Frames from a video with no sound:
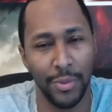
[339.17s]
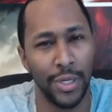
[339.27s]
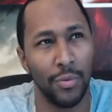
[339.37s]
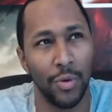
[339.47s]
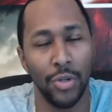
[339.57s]
He
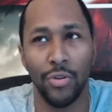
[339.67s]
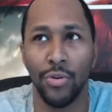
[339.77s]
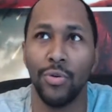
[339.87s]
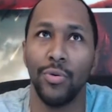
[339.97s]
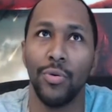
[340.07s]
did 1,
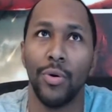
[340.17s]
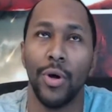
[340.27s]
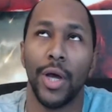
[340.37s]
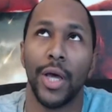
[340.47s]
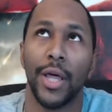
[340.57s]
2,
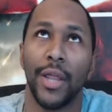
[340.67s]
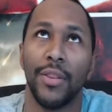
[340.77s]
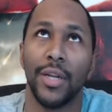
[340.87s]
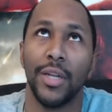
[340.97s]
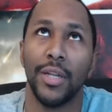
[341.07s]
and
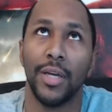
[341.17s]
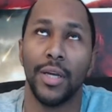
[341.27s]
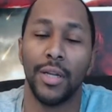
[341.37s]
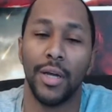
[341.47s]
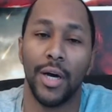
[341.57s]
then he did